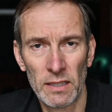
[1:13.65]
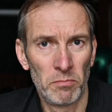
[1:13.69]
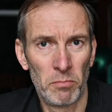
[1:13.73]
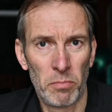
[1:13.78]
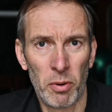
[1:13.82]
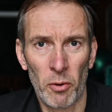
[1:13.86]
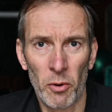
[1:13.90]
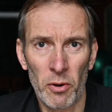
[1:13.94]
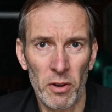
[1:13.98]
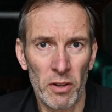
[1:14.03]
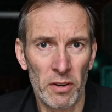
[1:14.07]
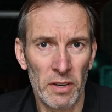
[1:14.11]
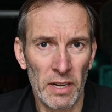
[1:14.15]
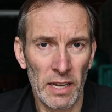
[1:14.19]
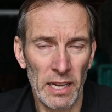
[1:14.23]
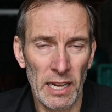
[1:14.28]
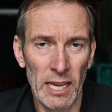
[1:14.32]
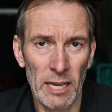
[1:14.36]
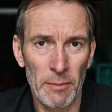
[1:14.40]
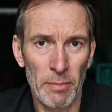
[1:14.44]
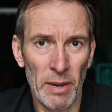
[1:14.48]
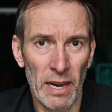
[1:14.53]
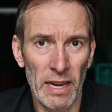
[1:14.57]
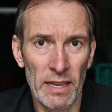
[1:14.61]
bought on
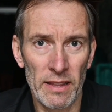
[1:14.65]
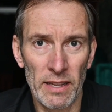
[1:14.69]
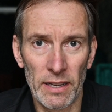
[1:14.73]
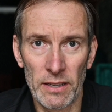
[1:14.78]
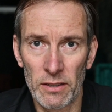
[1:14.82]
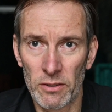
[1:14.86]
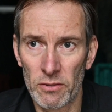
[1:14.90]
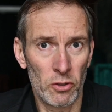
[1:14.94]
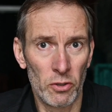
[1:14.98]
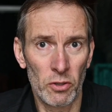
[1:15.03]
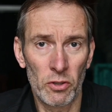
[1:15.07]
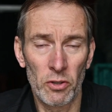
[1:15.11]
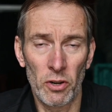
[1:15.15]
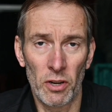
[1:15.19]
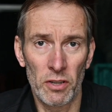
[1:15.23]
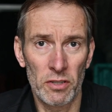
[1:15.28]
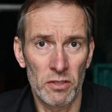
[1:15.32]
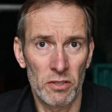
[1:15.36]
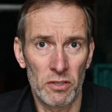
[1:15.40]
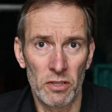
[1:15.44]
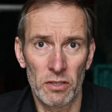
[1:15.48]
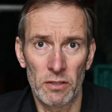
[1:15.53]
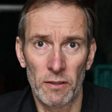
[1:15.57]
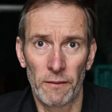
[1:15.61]
eBay that do
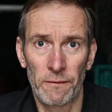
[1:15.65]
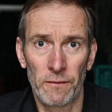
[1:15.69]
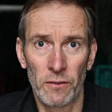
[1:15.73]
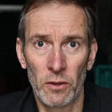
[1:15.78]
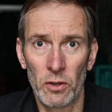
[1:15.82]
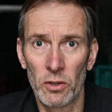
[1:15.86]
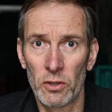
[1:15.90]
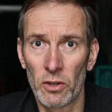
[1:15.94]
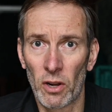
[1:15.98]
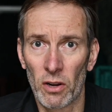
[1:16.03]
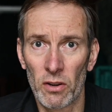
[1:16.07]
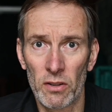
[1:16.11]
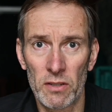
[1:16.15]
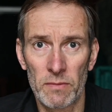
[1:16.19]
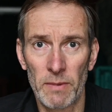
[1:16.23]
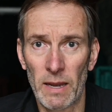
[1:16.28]
cost just a few dollars,